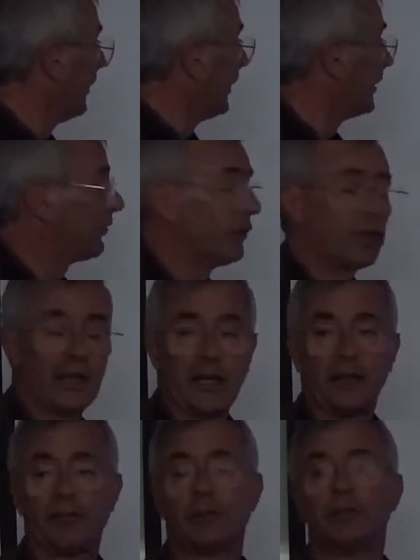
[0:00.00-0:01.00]
And if you're
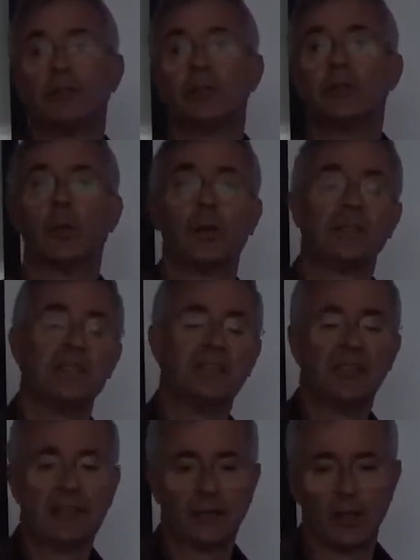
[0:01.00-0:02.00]
careful, you can quite
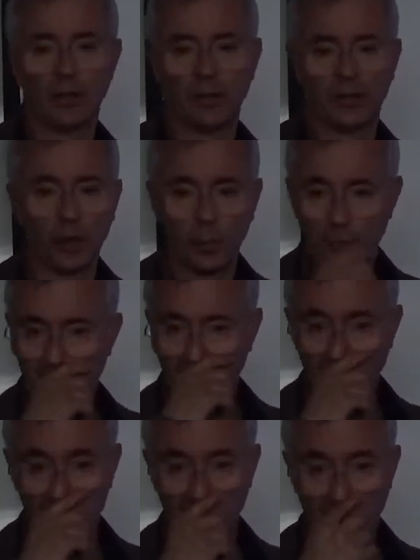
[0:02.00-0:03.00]
easily get a copy
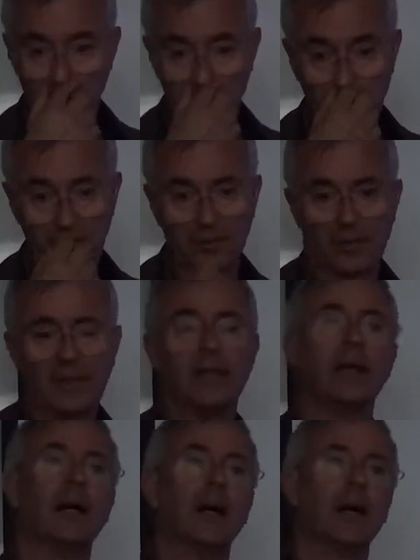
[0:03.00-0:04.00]
of COBIT
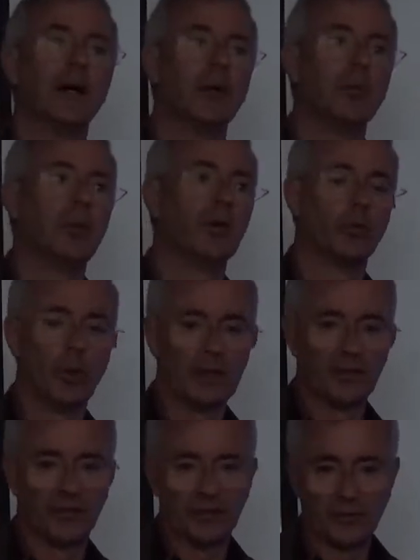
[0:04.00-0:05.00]
as well
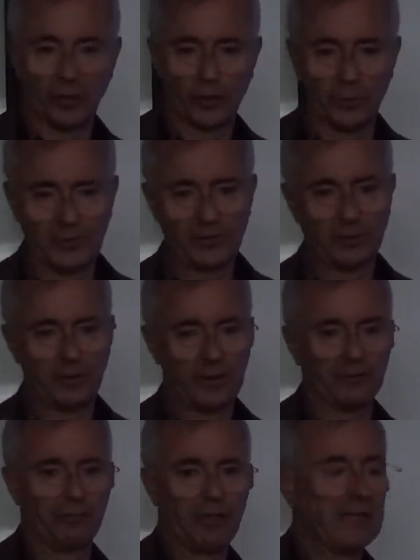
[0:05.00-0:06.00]
as this document. This is a
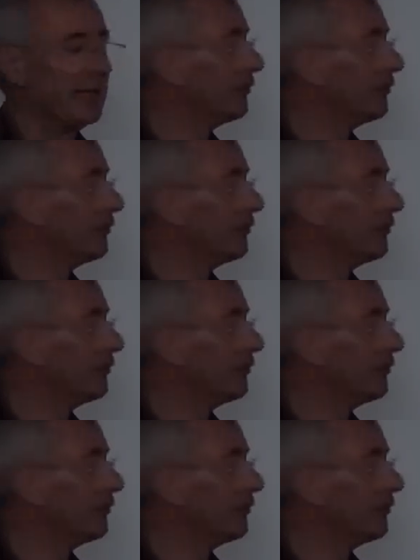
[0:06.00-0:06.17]
freely